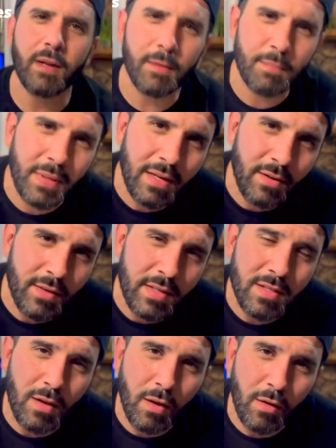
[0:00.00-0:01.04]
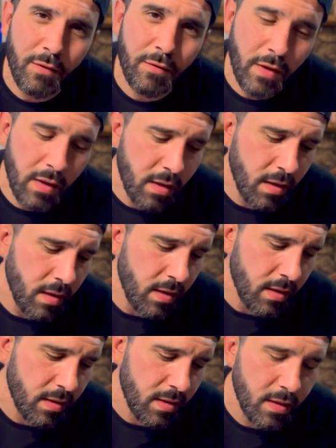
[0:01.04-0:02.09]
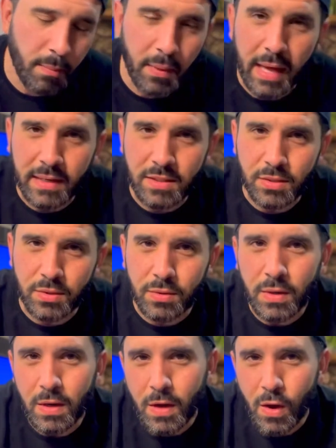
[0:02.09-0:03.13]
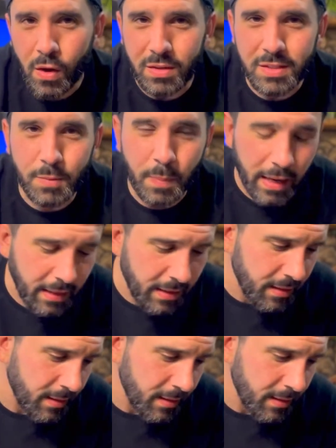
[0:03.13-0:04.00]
appearance of the black suit on Spidey.